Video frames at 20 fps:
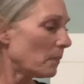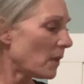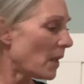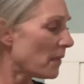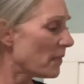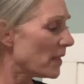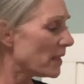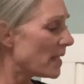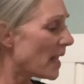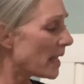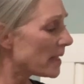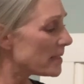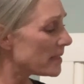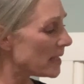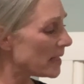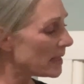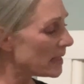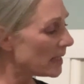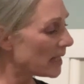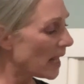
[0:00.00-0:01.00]
The next
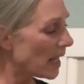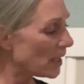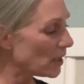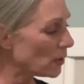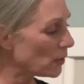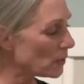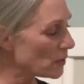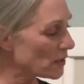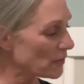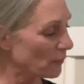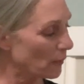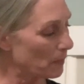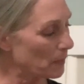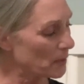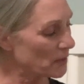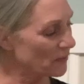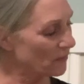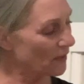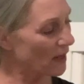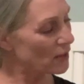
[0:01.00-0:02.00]
thing that I use for
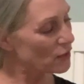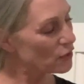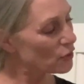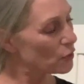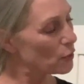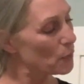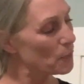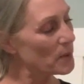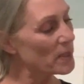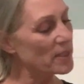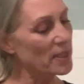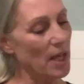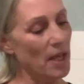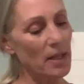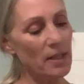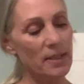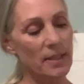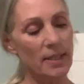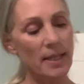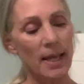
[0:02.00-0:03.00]
professional
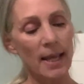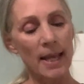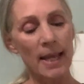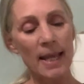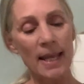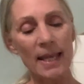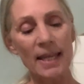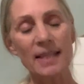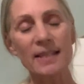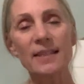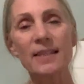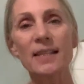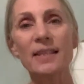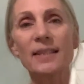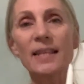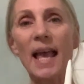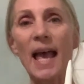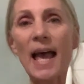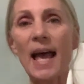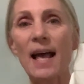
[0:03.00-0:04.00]
results is this
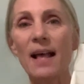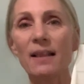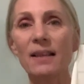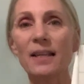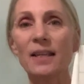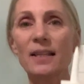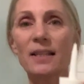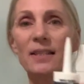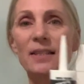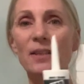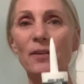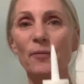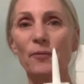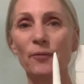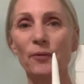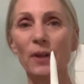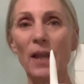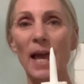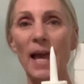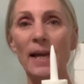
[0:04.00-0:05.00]
Alex
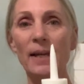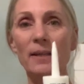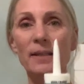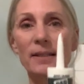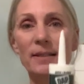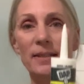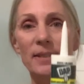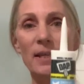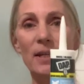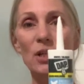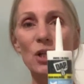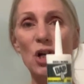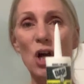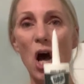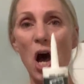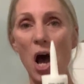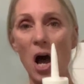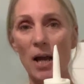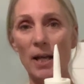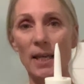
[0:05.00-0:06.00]
Flex
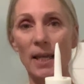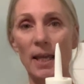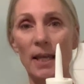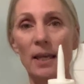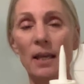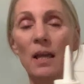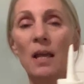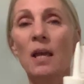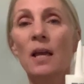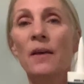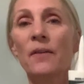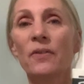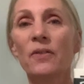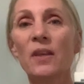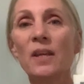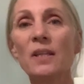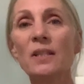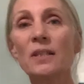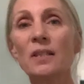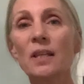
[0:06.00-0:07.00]
caulking.
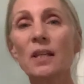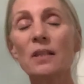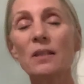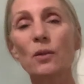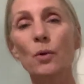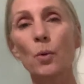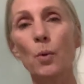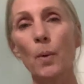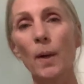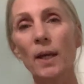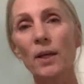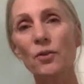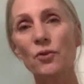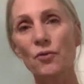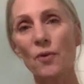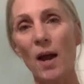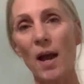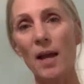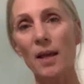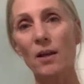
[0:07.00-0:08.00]
This is a quick
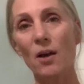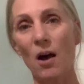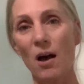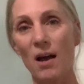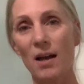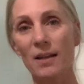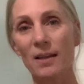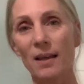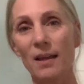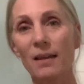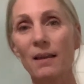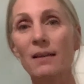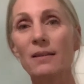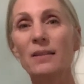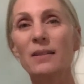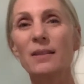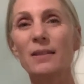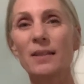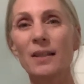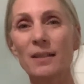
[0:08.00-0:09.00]
dry caulking,
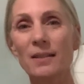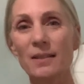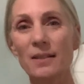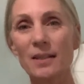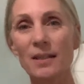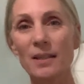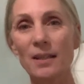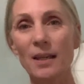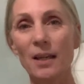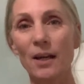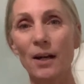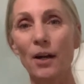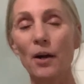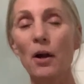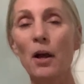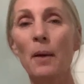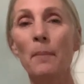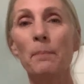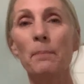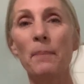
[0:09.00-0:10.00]
60-year,
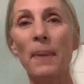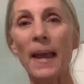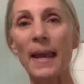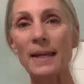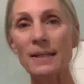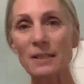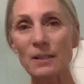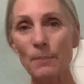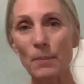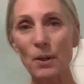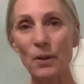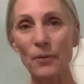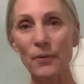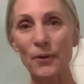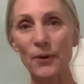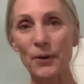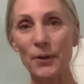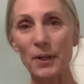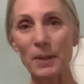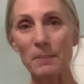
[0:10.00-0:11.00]
paintable in
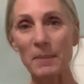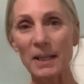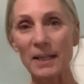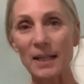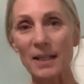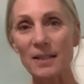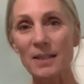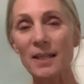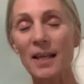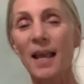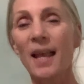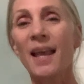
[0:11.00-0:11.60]
30 minutes.